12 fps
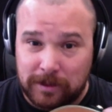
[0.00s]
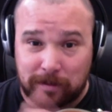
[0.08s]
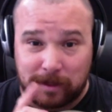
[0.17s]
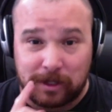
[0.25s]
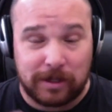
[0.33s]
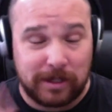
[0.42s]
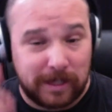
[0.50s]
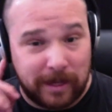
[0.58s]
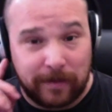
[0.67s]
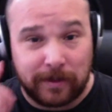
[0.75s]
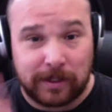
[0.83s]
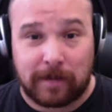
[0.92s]
Just make sure they
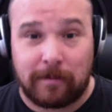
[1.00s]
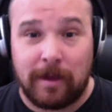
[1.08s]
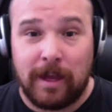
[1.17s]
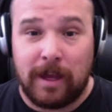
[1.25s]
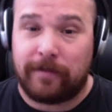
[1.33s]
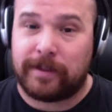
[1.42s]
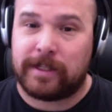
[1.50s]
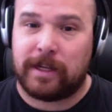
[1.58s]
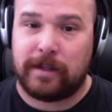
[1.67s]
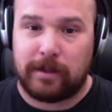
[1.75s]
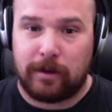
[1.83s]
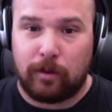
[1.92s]
sound the same. If it
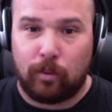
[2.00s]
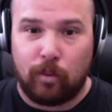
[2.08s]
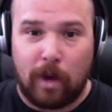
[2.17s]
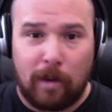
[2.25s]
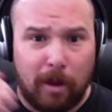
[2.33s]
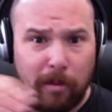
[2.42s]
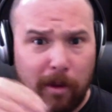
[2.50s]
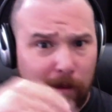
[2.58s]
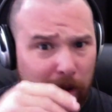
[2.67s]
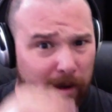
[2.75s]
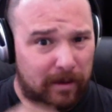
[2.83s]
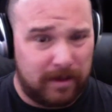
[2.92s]
sounds a little wah wah wah
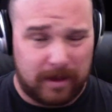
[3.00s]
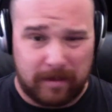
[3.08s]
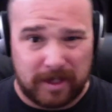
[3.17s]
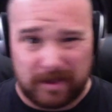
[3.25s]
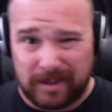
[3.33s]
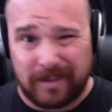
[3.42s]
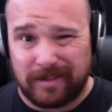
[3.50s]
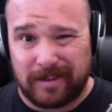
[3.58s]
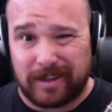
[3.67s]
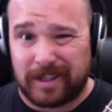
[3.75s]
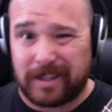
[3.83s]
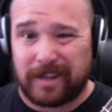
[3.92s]
wah, that means no,
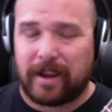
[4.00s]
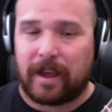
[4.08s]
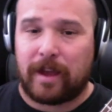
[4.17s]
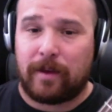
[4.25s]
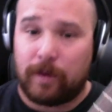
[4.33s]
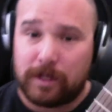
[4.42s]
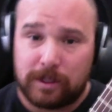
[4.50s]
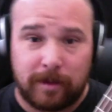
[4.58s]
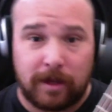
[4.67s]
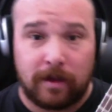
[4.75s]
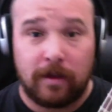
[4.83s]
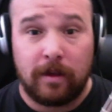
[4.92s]
you're not there yet. You want it to
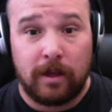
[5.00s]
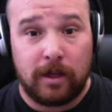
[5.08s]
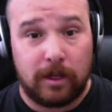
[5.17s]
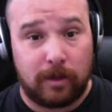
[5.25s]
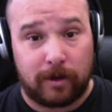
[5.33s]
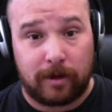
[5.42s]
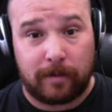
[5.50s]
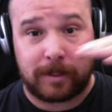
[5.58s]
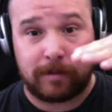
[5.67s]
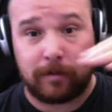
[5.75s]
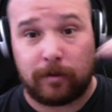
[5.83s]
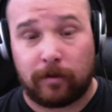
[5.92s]
be
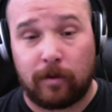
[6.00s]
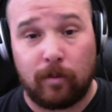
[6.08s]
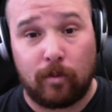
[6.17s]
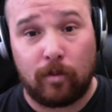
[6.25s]
smooth.